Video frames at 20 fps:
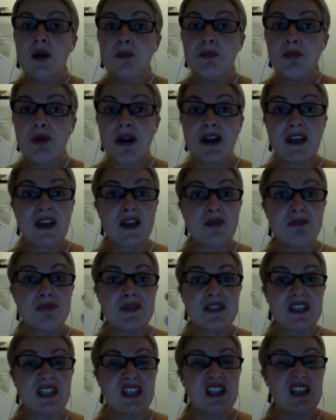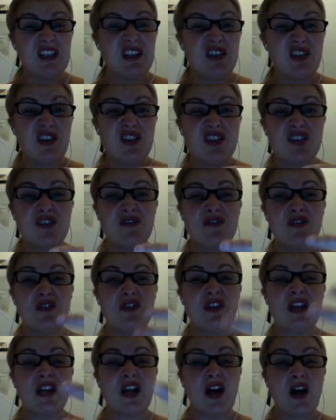bracket, particularly those of you
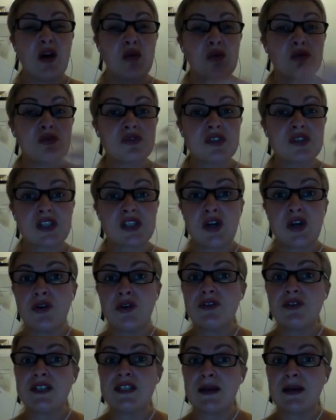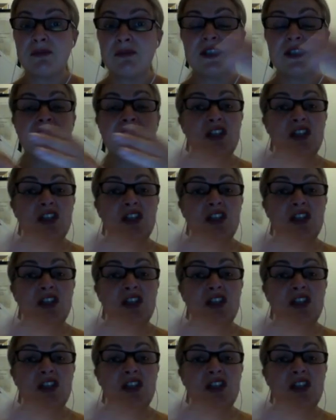that are also dabbling,